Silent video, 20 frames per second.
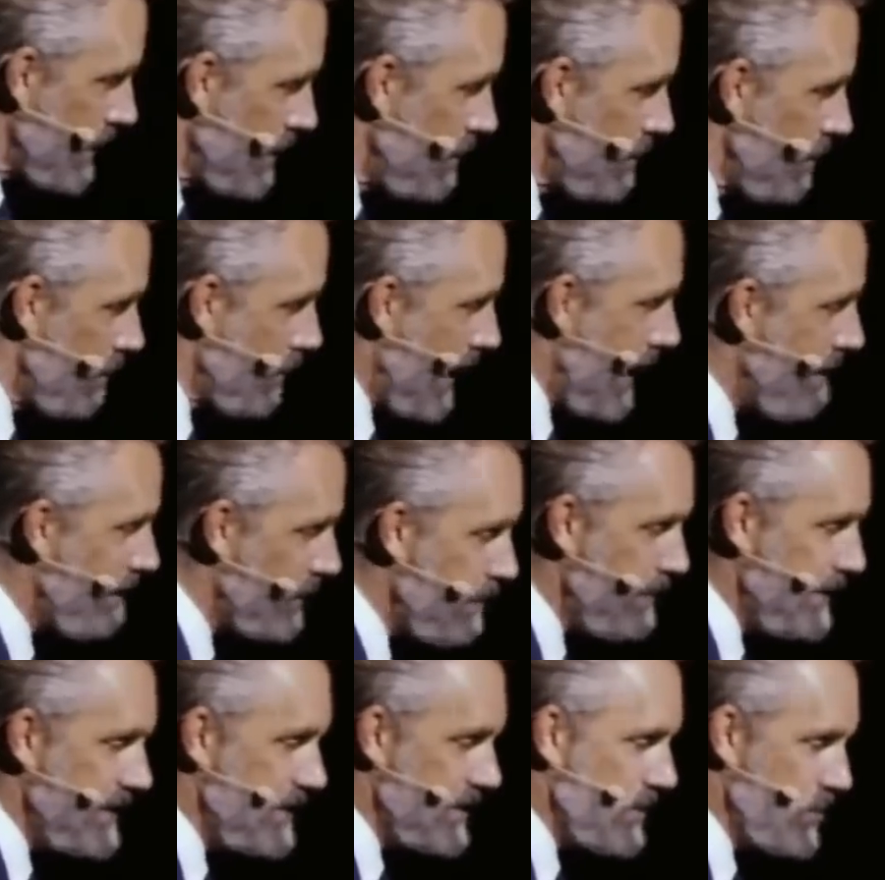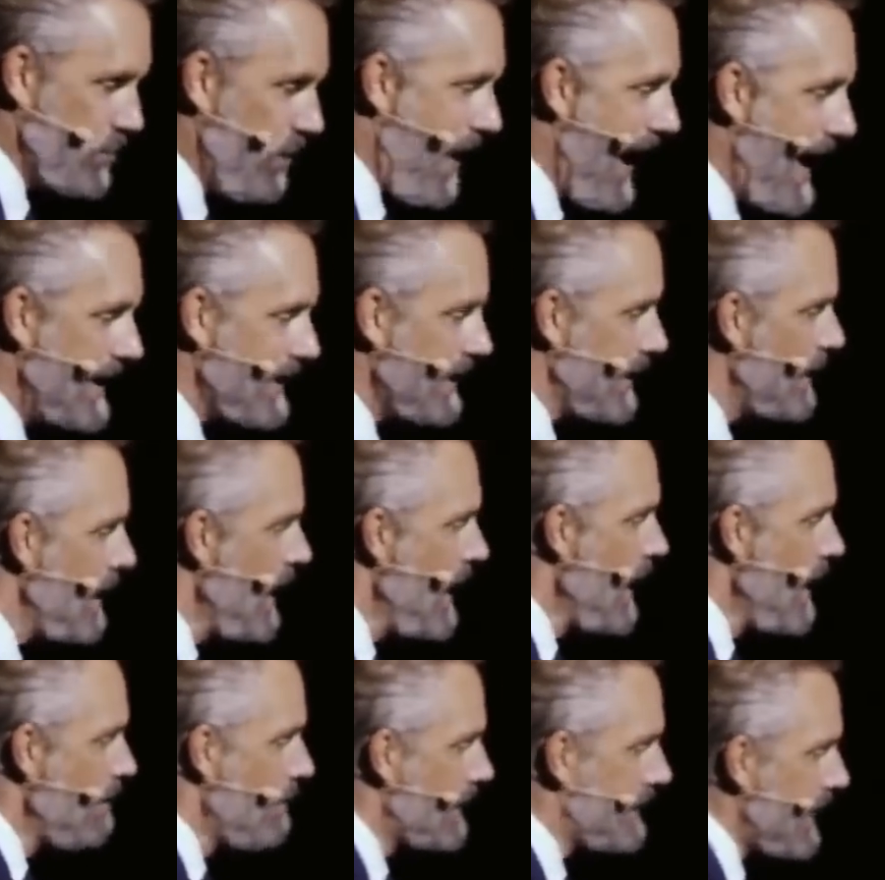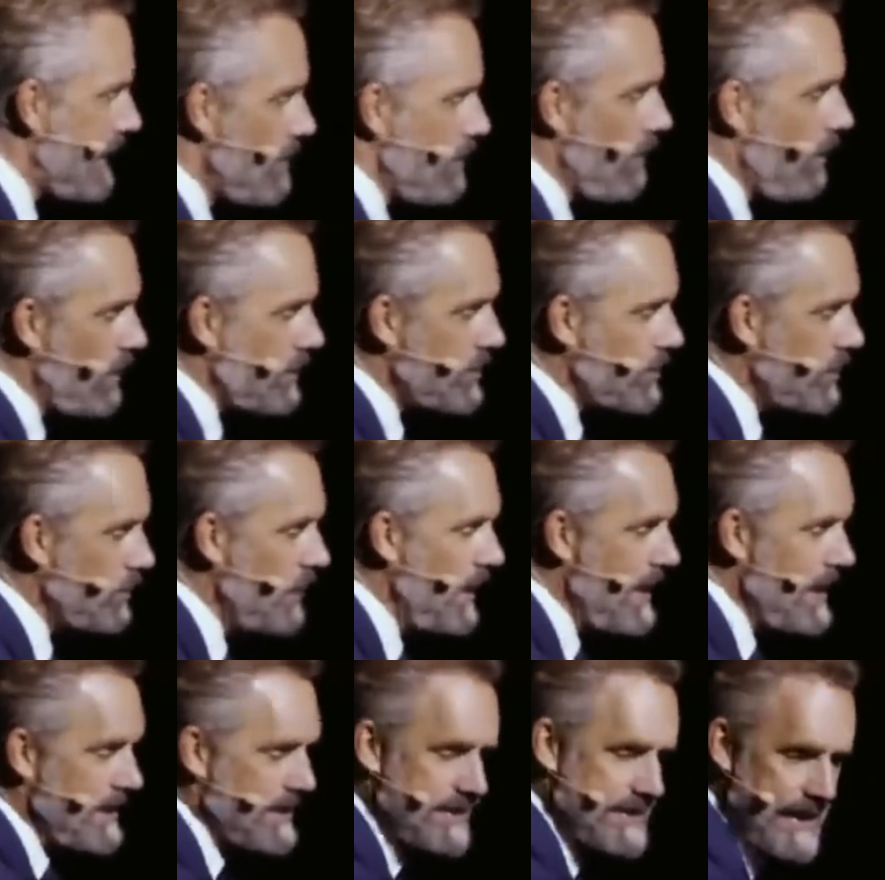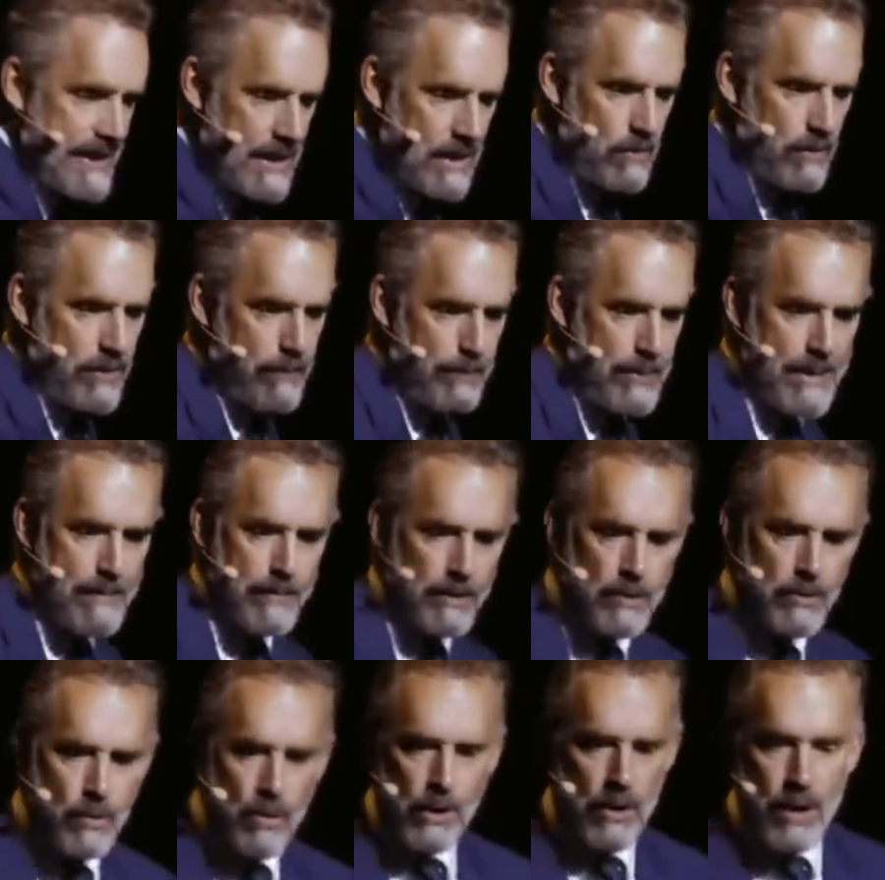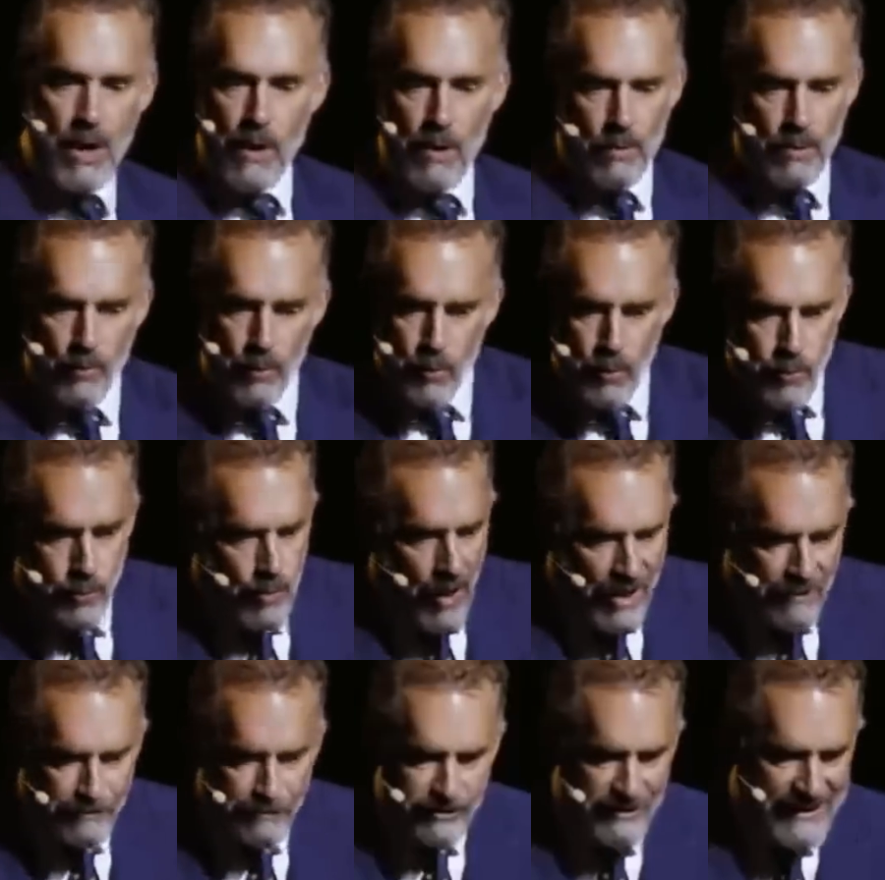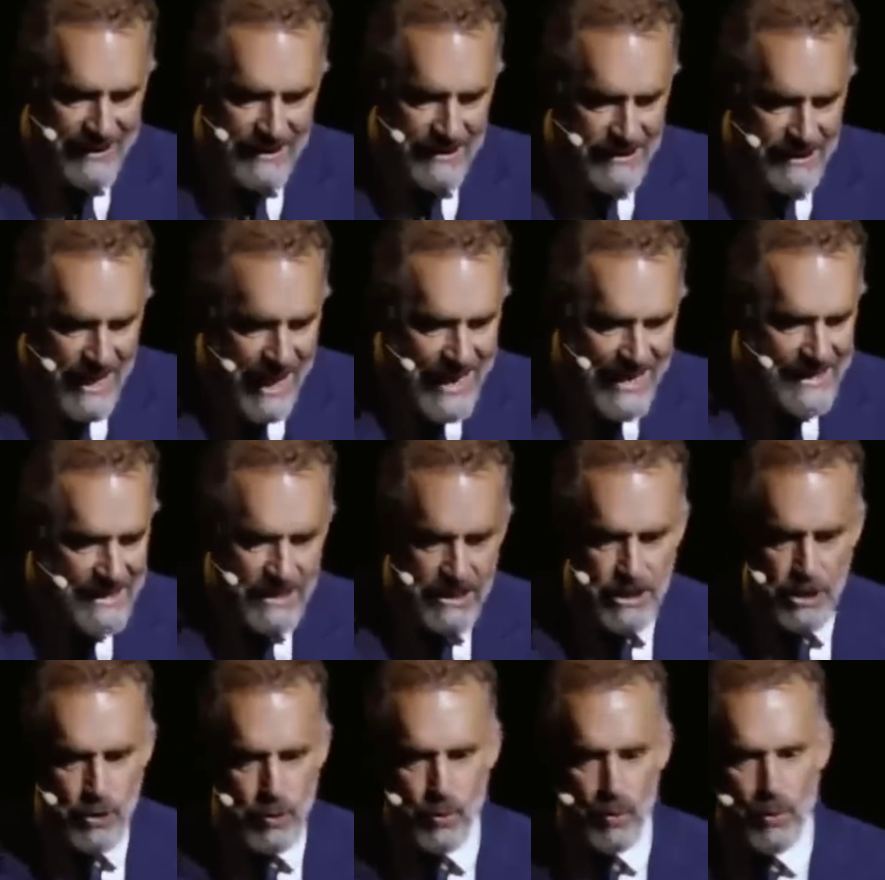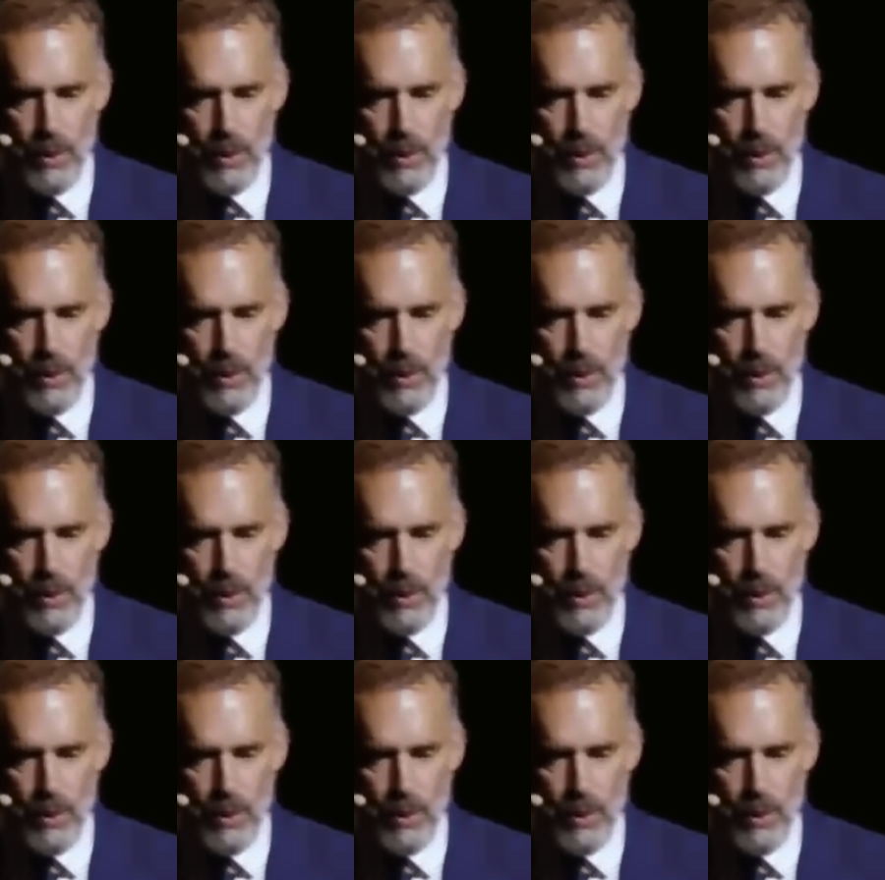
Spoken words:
you don't have to be distracted. But then you're also sitting with people who are roughly like you,